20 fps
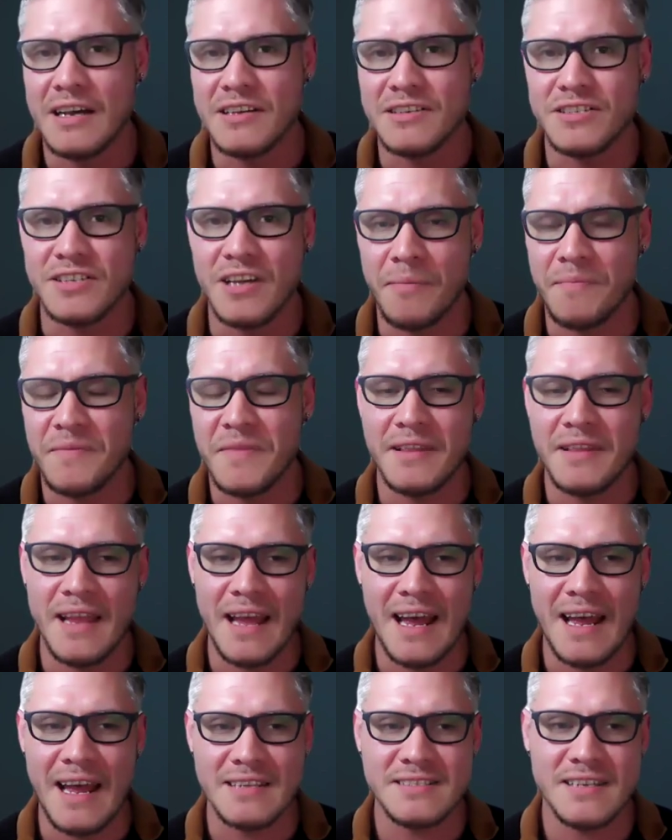something
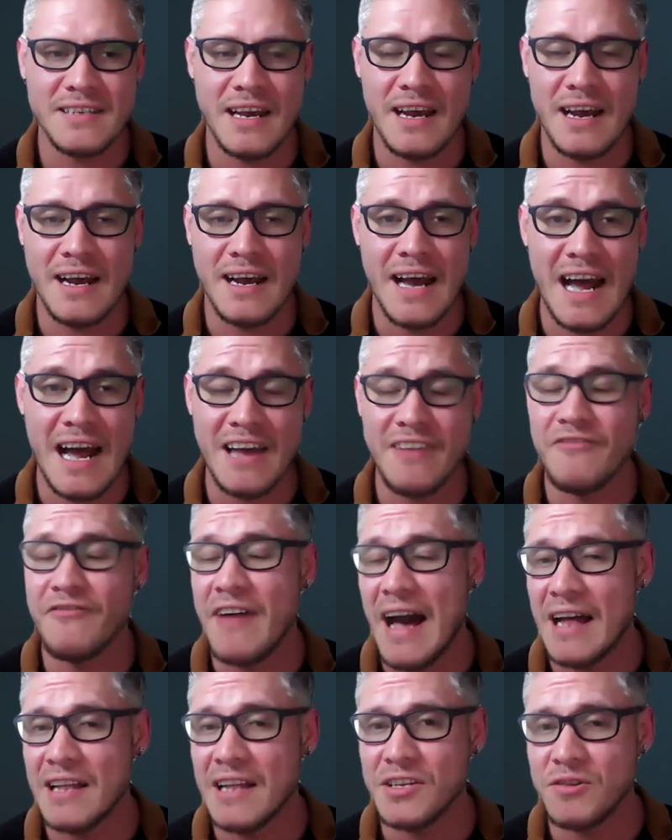that's a high
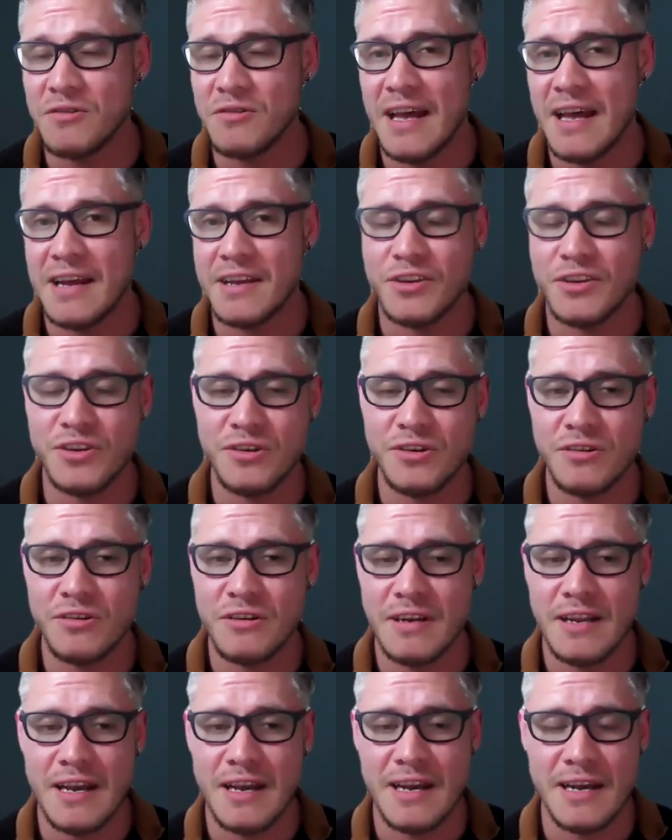value that
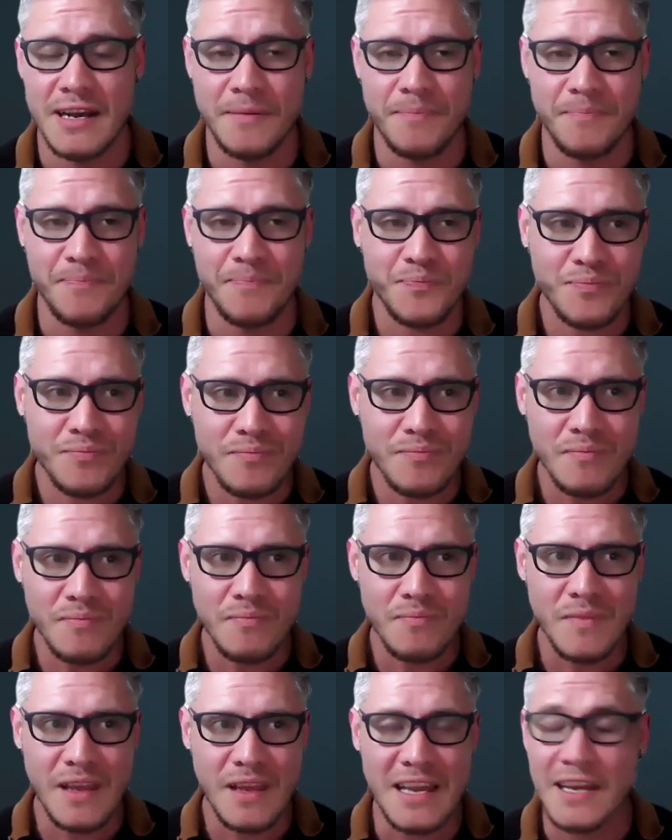could
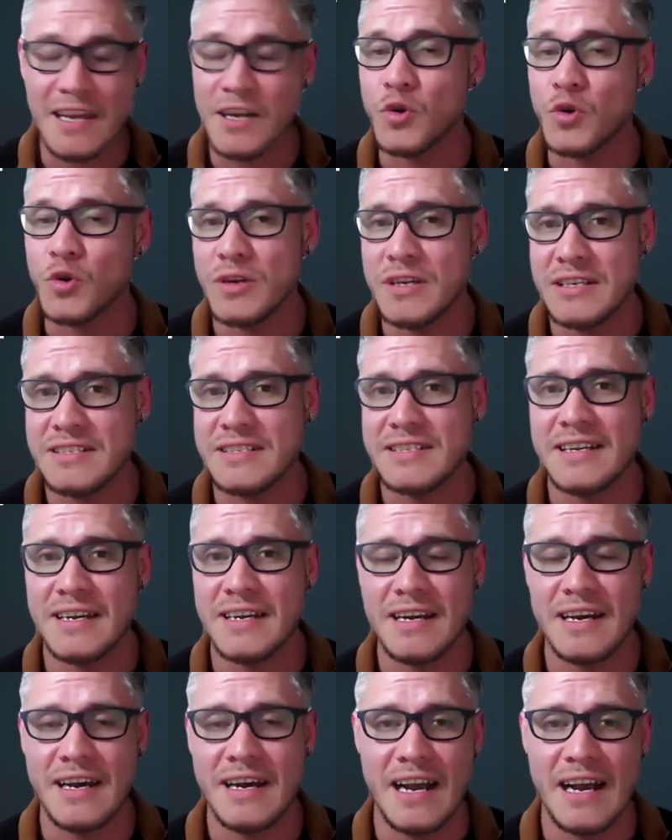increase
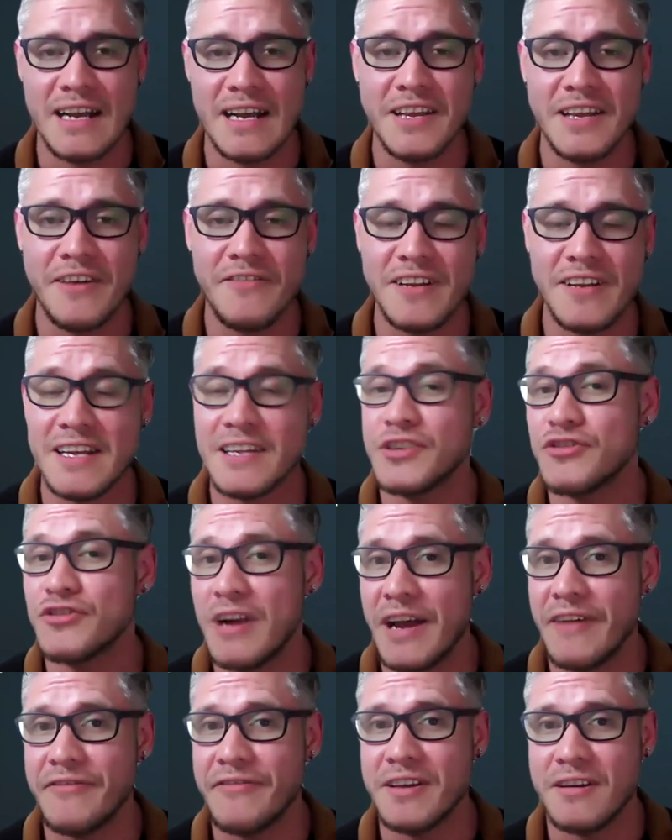the activity and
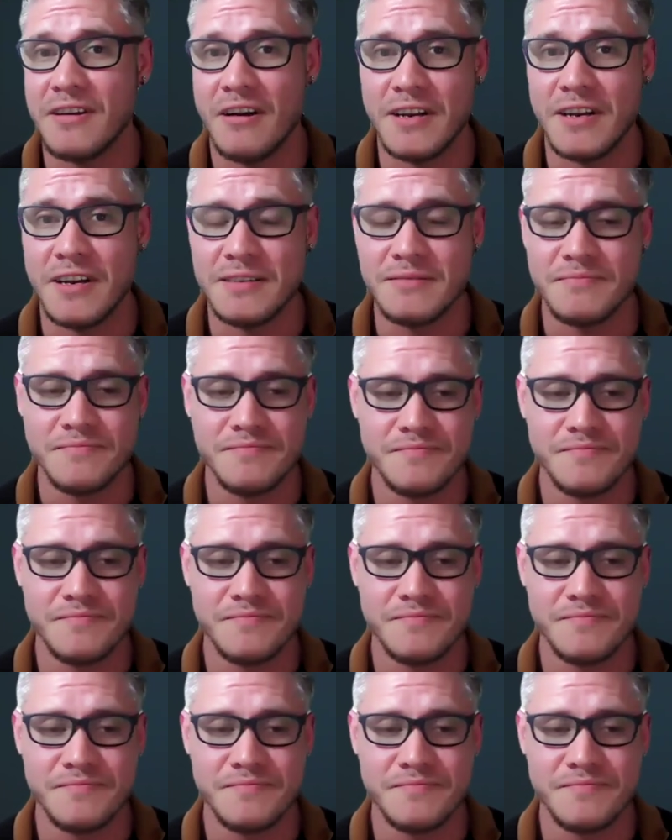traffic on